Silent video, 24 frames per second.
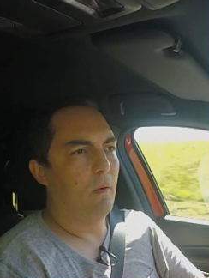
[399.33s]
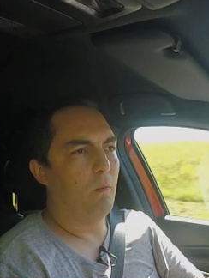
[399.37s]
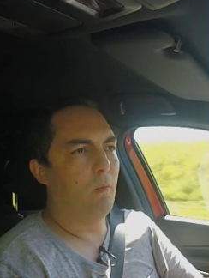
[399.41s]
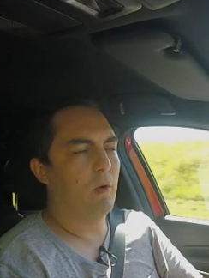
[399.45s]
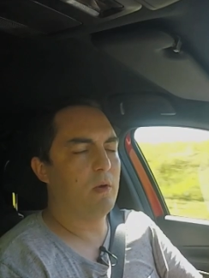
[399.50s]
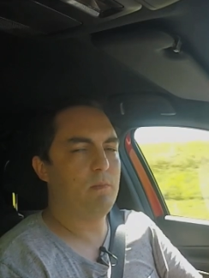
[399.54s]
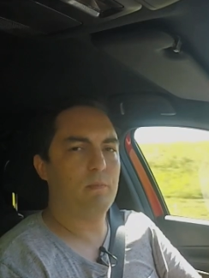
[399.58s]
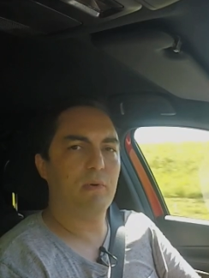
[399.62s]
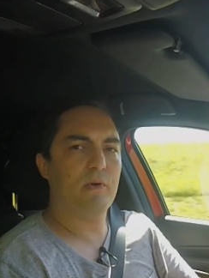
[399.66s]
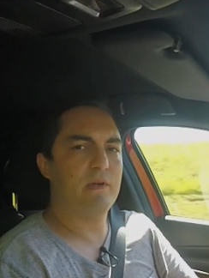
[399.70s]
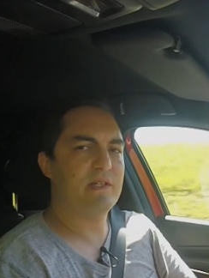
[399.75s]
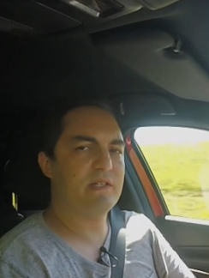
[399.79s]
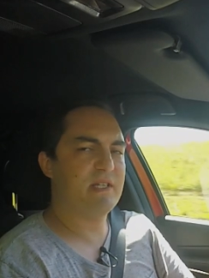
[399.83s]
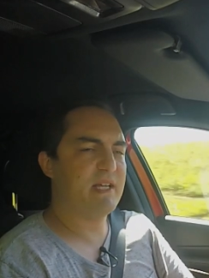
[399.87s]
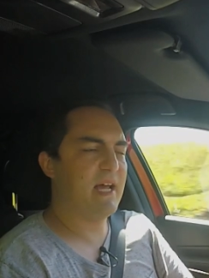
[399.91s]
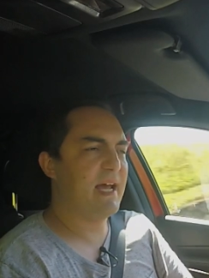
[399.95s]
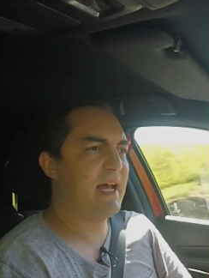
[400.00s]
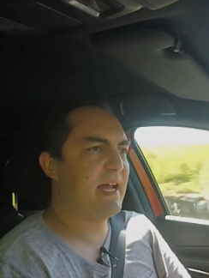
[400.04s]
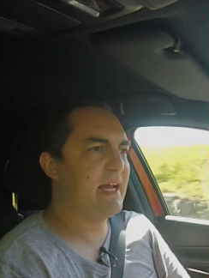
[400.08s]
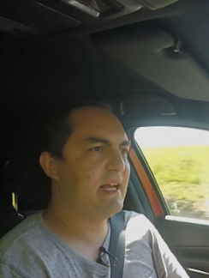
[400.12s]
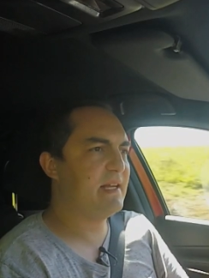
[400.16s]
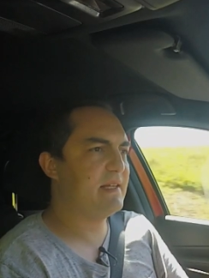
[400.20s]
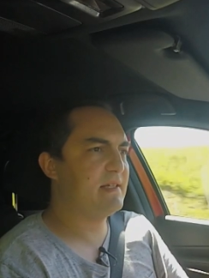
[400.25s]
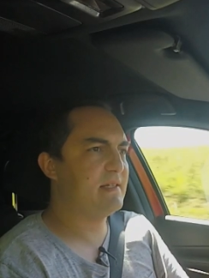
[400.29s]

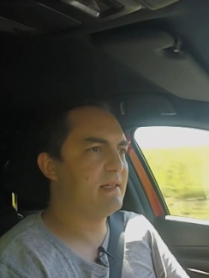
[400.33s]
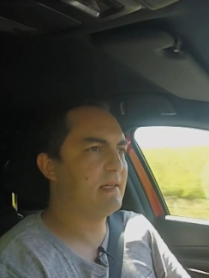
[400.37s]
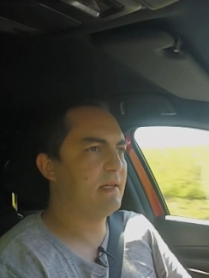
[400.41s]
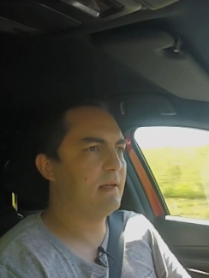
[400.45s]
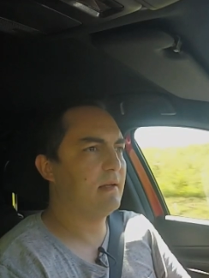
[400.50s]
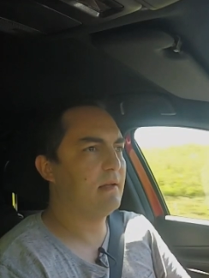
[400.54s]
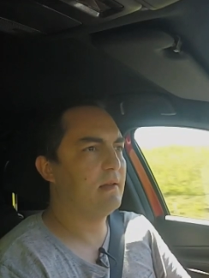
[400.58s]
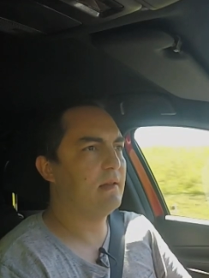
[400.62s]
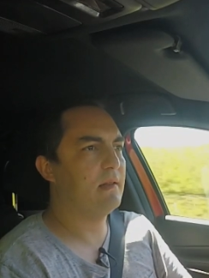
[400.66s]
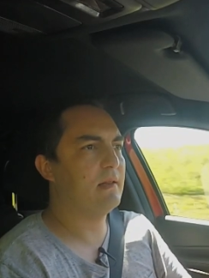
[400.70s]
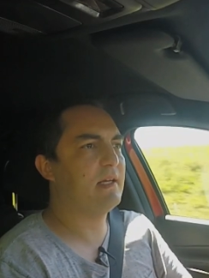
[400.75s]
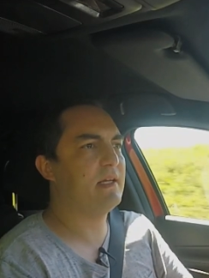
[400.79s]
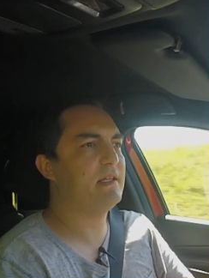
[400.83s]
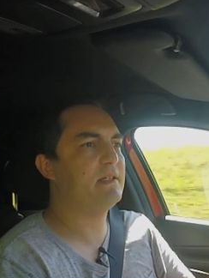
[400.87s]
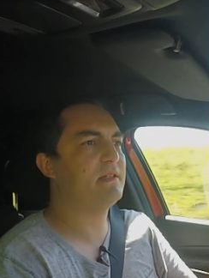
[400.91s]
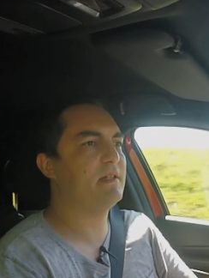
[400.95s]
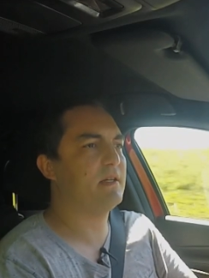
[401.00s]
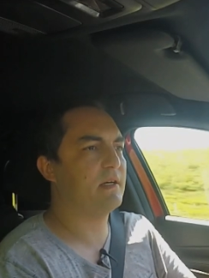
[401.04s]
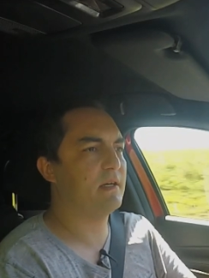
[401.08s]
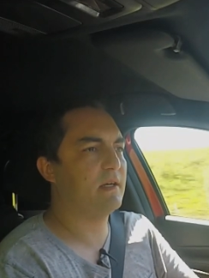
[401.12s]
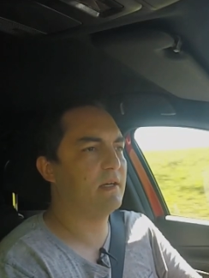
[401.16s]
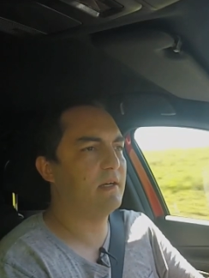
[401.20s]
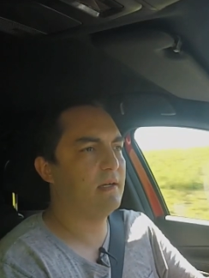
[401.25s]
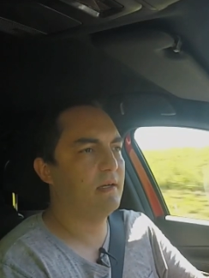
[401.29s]

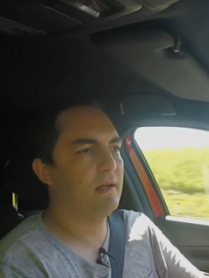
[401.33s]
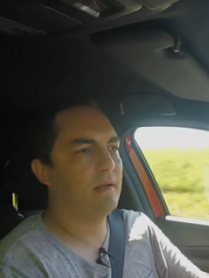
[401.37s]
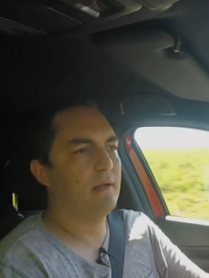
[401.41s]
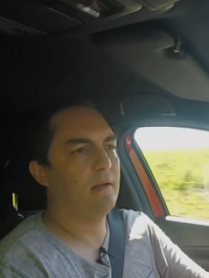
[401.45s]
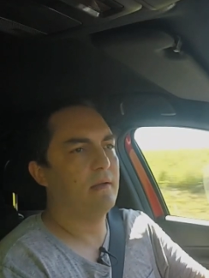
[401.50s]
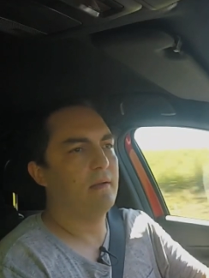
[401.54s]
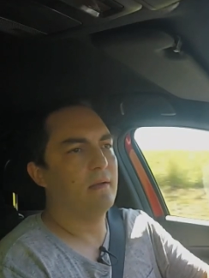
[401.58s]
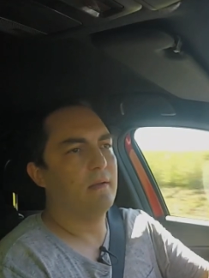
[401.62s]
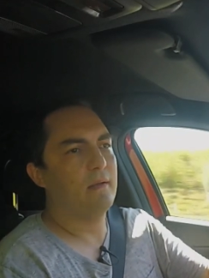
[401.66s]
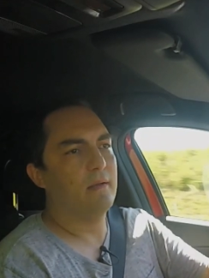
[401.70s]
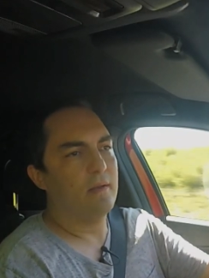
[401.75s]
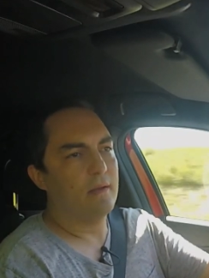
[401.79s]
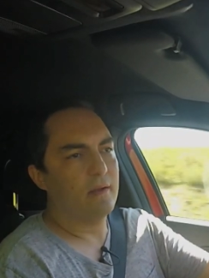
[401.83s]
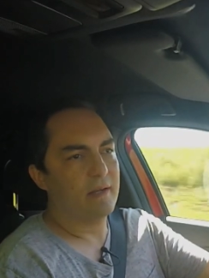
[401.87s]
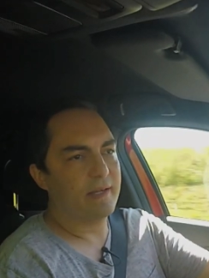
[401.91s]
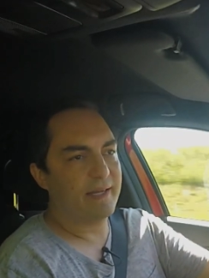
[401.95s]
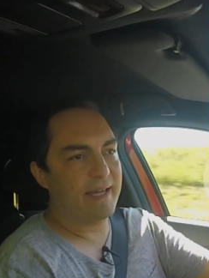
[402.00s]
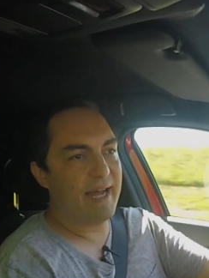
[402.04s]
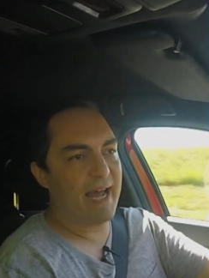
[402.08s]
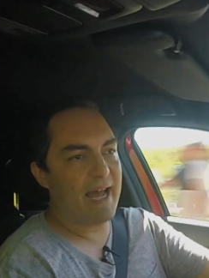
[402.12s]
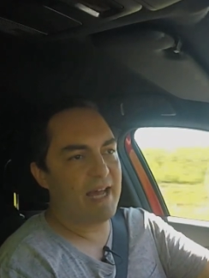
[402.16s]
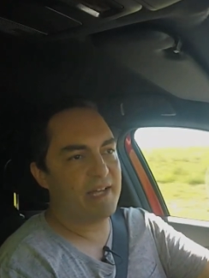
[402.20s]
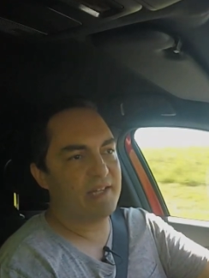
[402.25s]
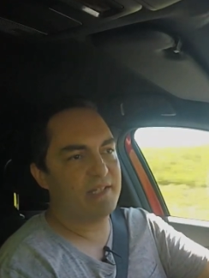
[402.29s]
1.8-liter
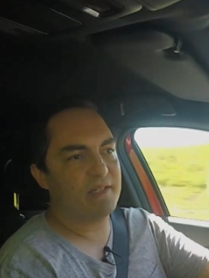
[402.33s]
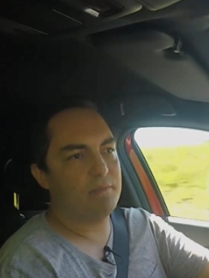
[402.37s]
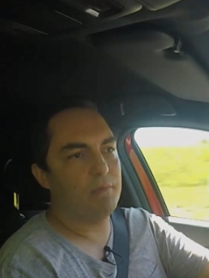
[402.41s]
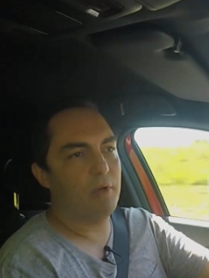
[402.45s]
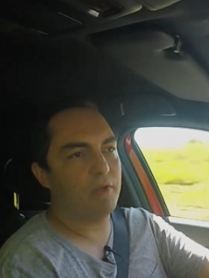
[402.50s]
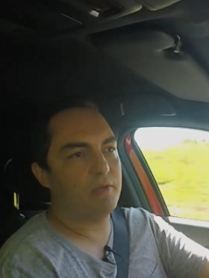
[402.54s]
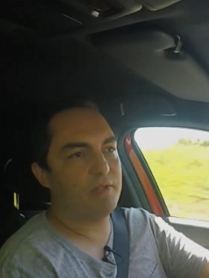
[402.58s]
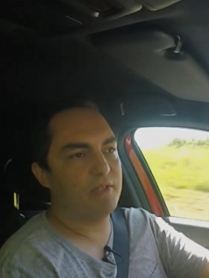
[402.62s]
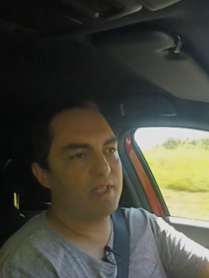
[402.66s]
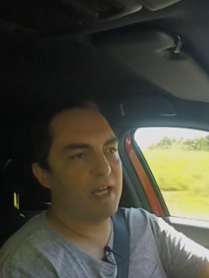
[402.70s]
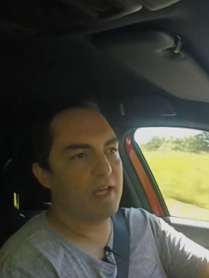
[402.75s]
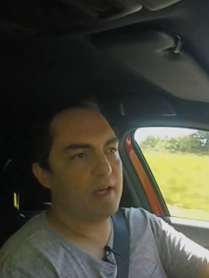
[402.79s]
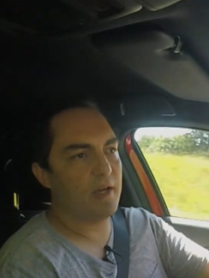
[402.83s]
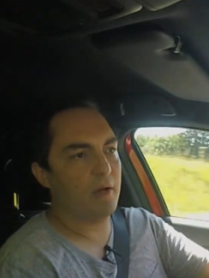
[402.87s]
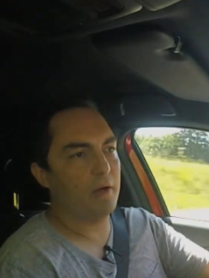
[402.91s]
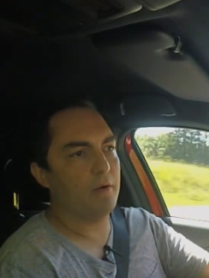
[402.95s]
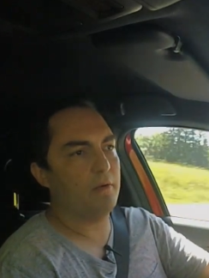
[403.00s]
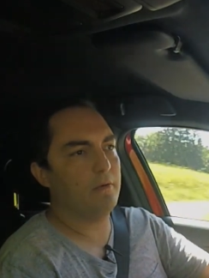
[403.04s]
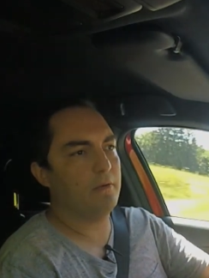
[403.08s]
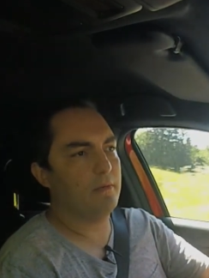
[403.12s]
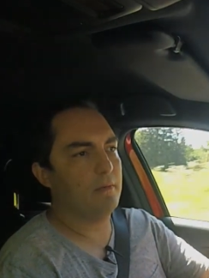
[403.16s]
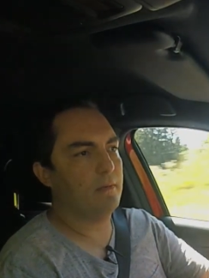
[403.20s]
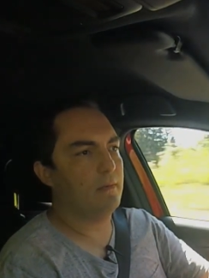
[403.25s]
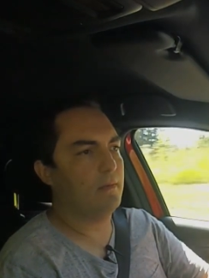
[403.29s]
gas
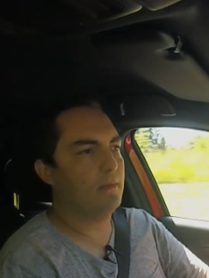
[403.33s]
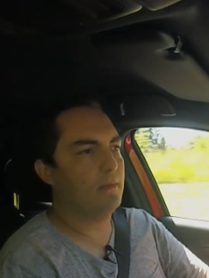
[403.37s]
Mondeo